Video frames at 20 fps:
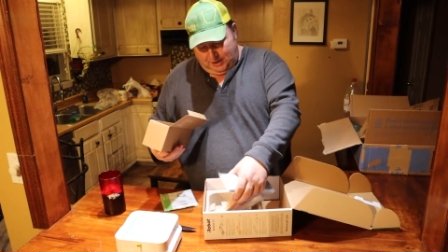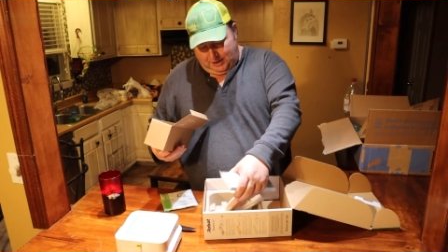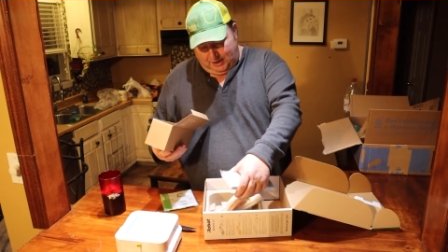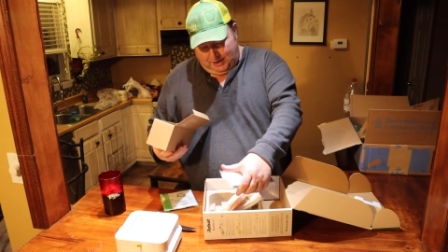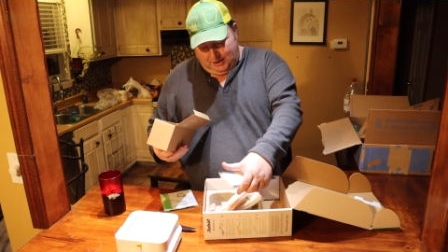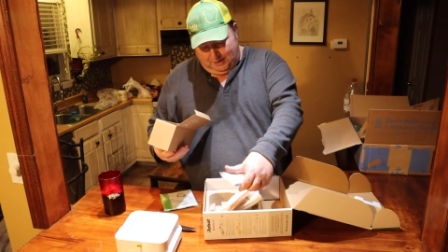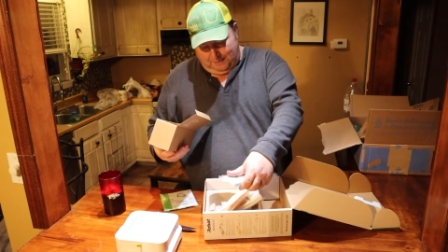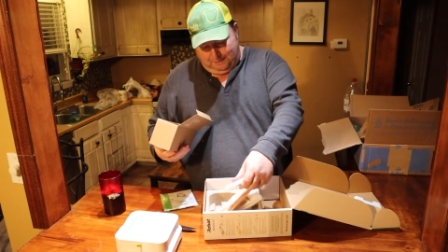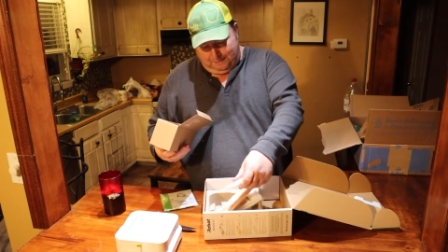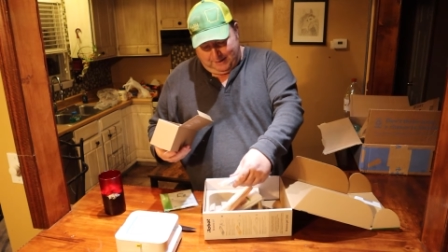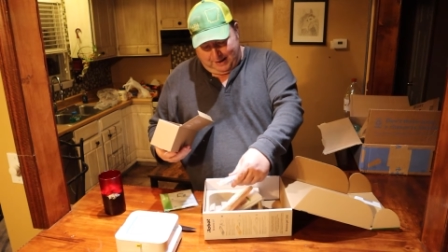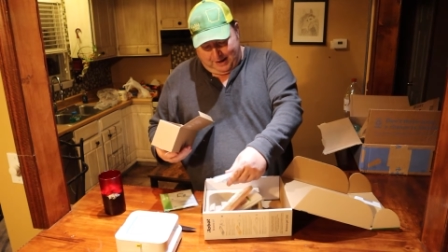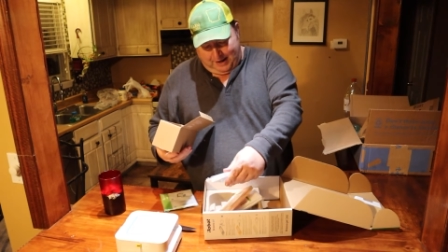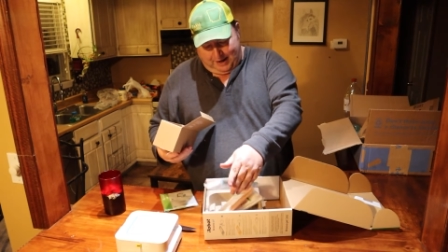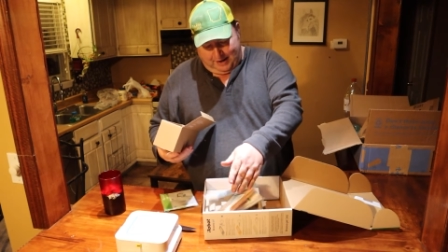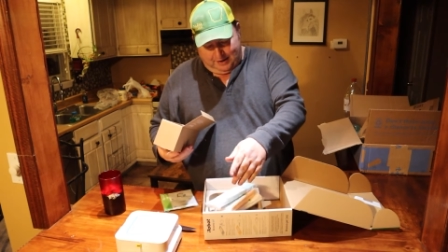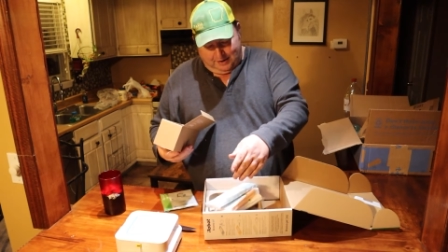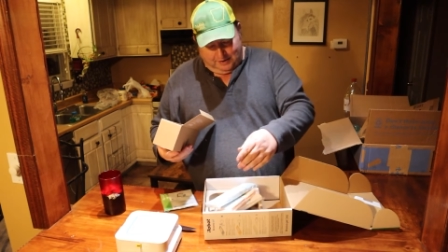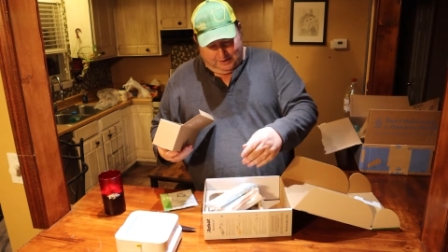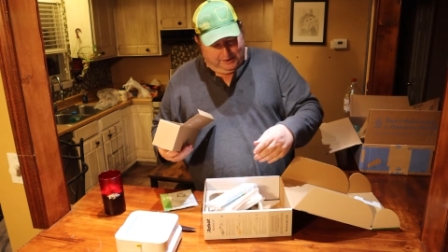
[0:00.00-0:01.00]
and a
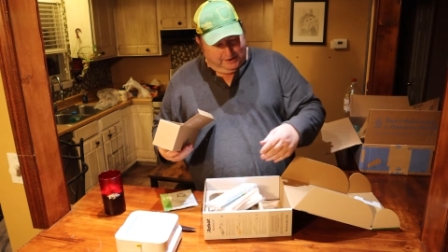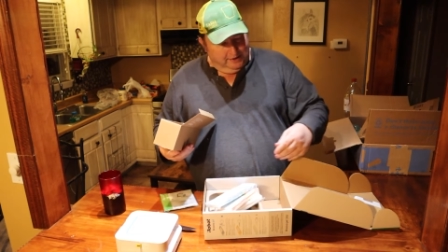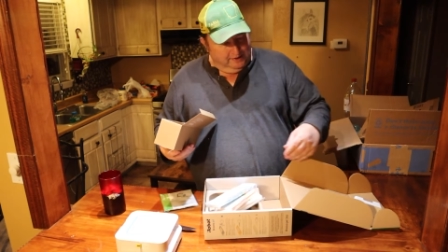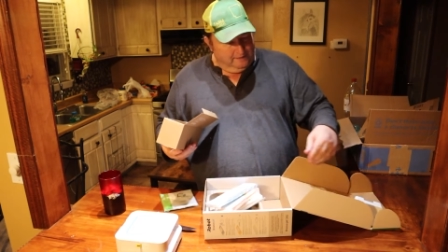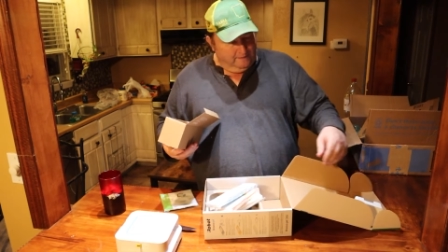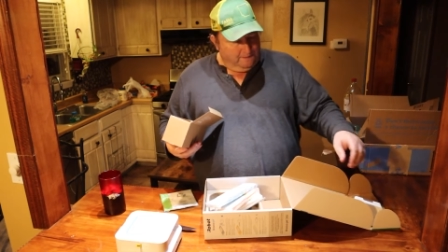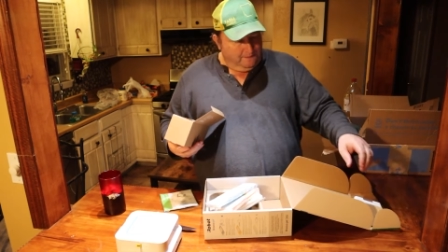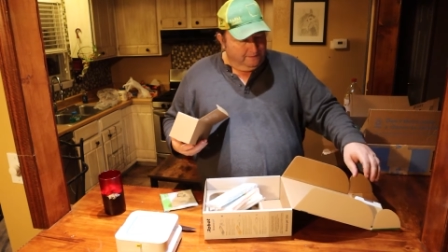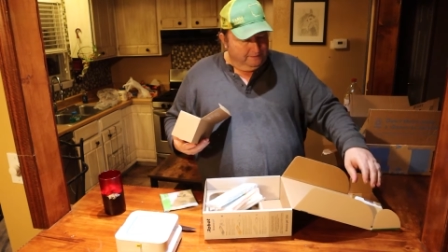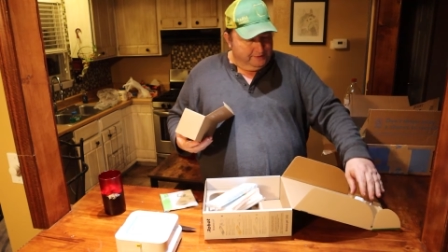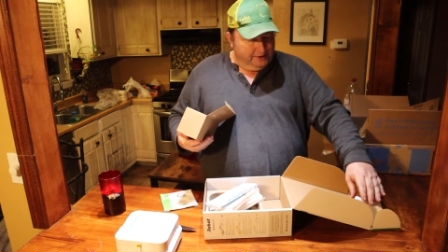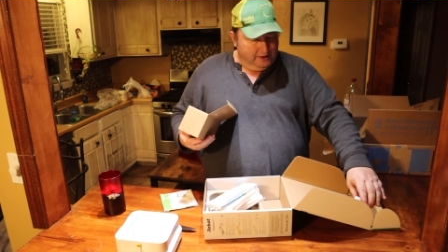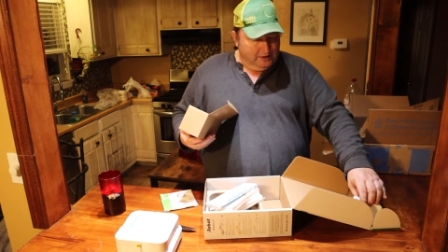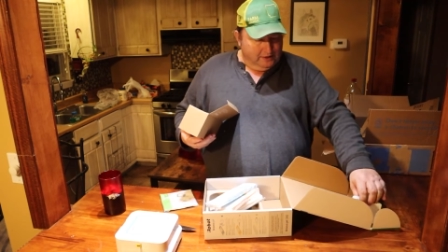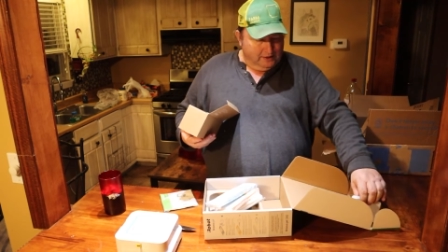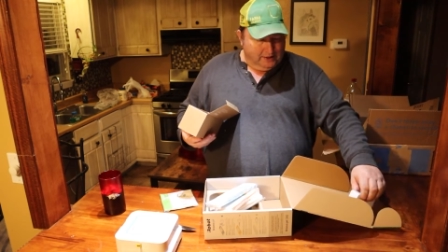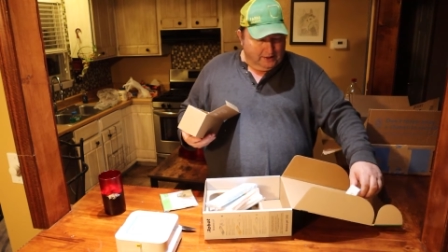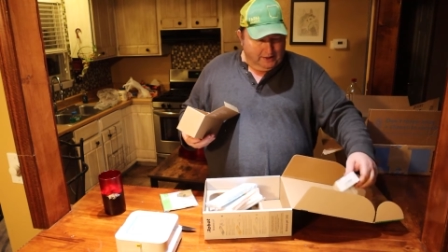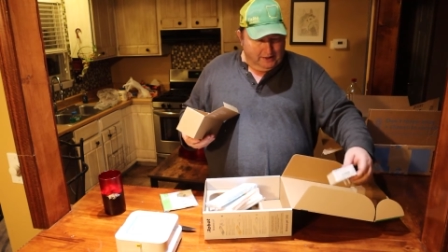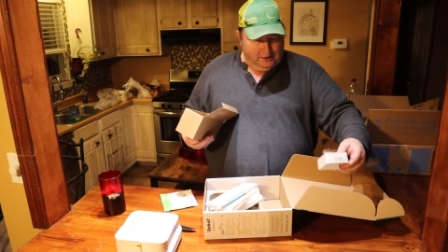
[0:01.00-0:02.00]
battery.
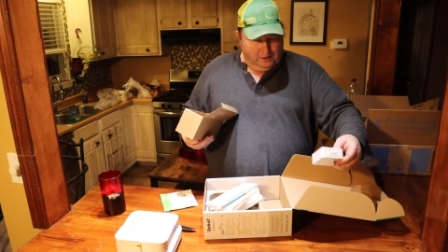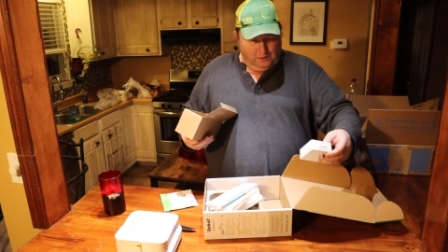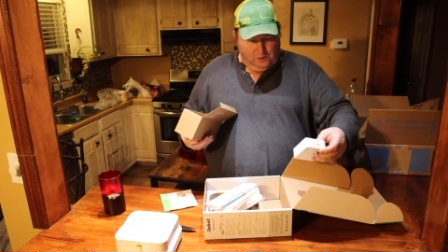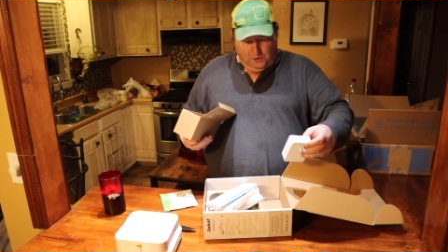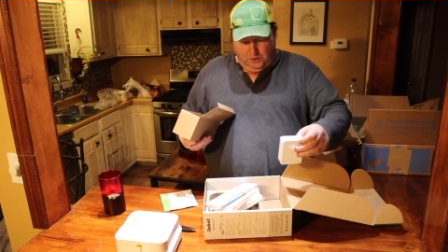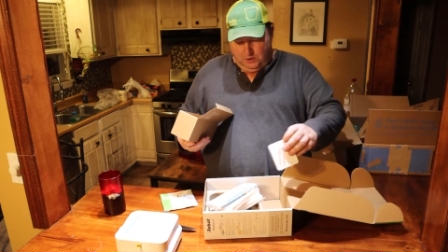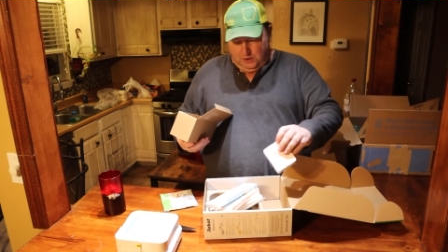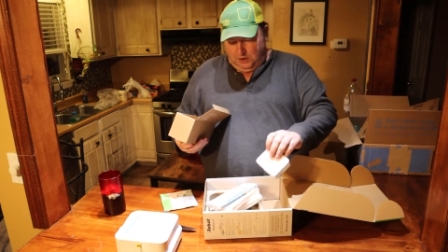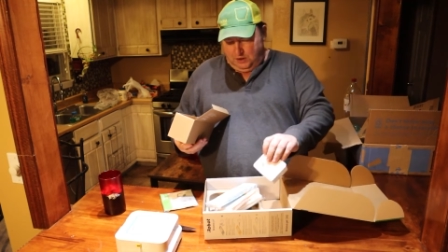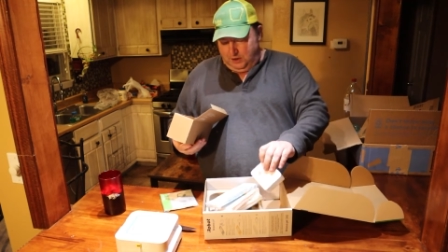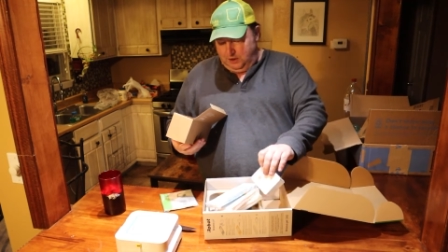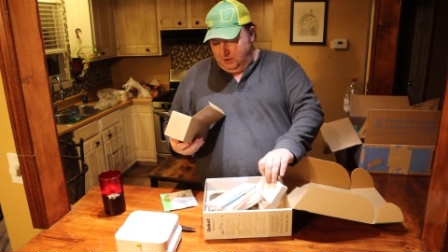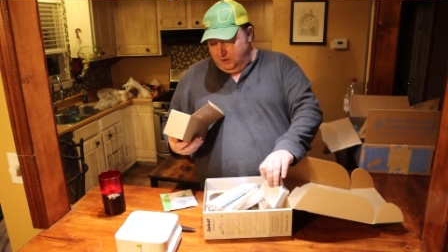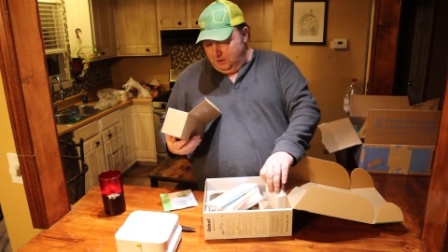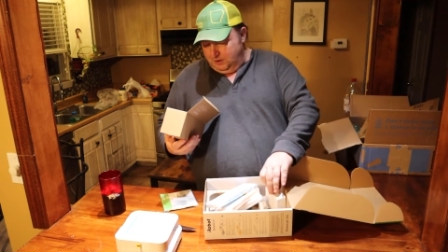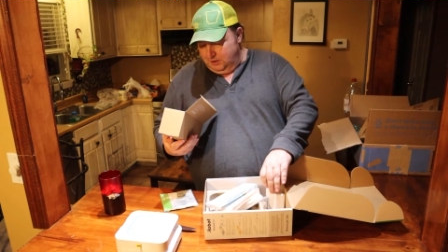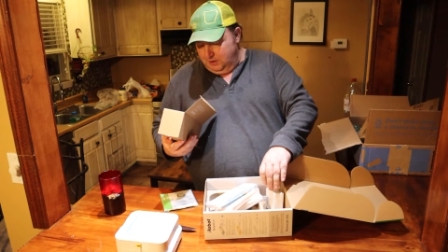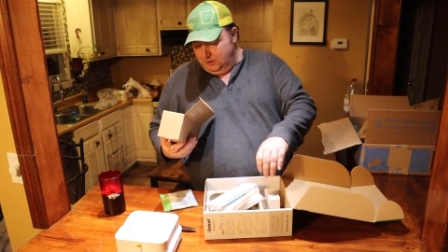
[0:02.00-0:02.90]
Now, I ordered